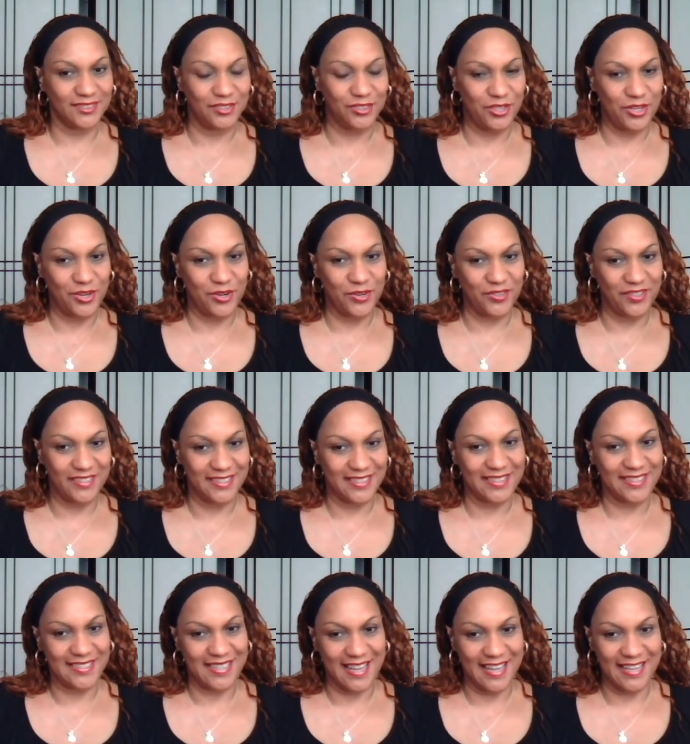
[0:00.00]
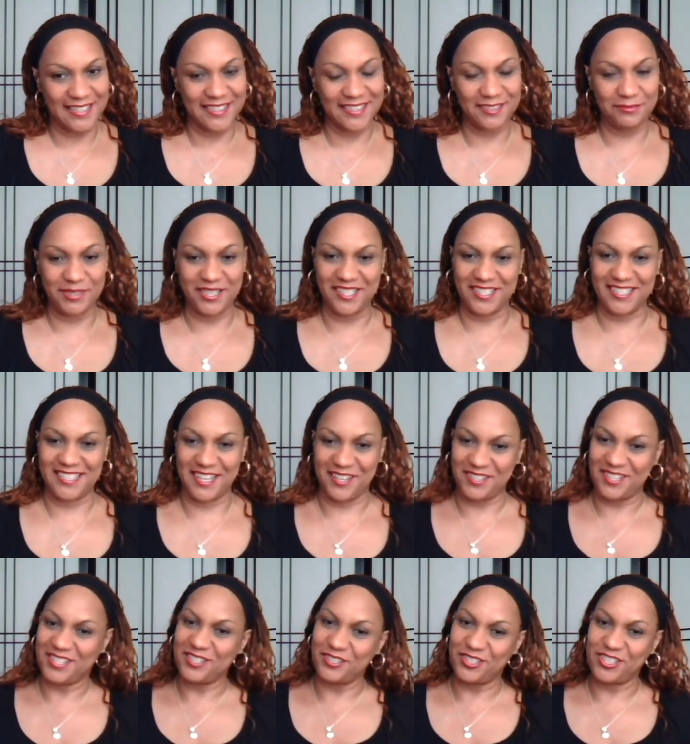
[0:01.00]
you know, understanding, because I
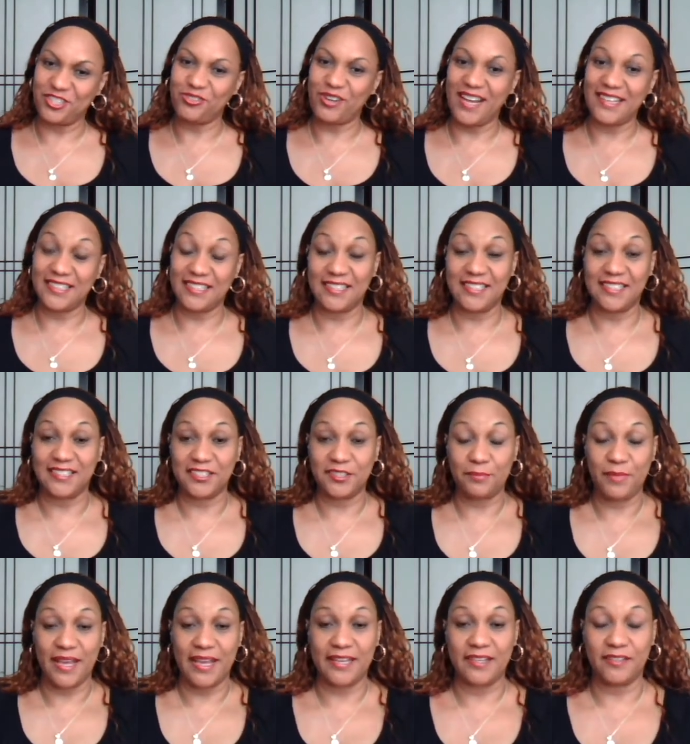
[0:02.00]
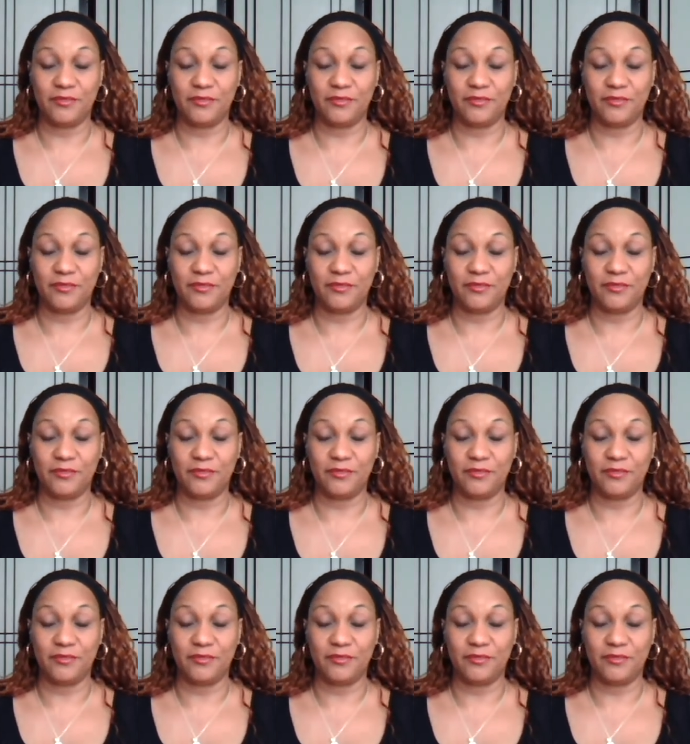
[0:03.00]
was so attracted to this man.